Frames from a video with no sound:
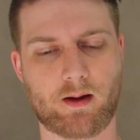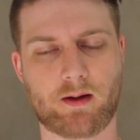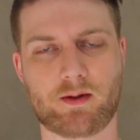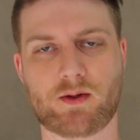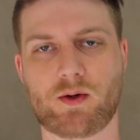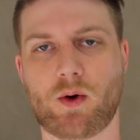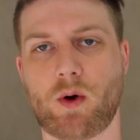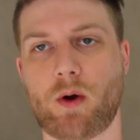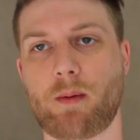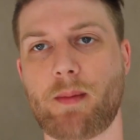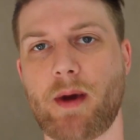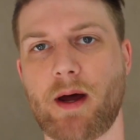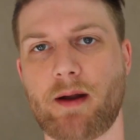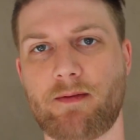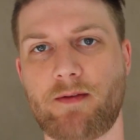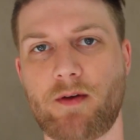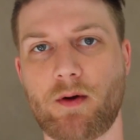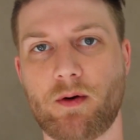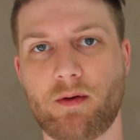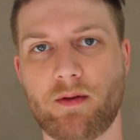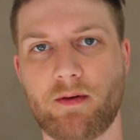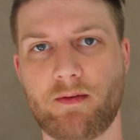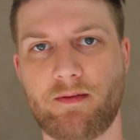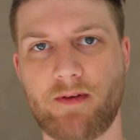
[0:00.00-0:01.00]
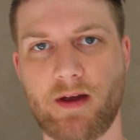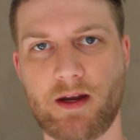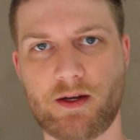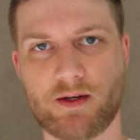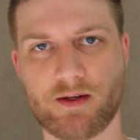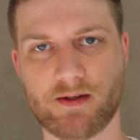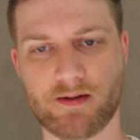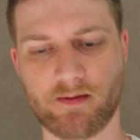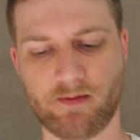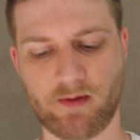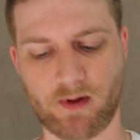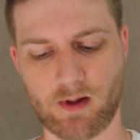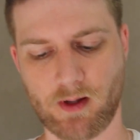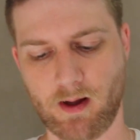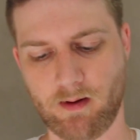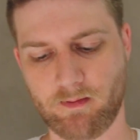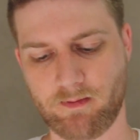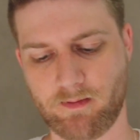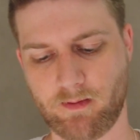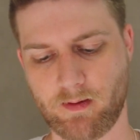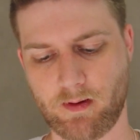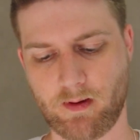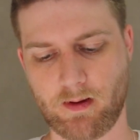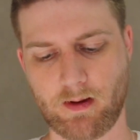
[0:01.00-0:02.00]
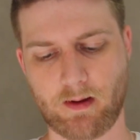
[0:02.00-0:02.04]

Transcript: talk about a few of the features of the glove.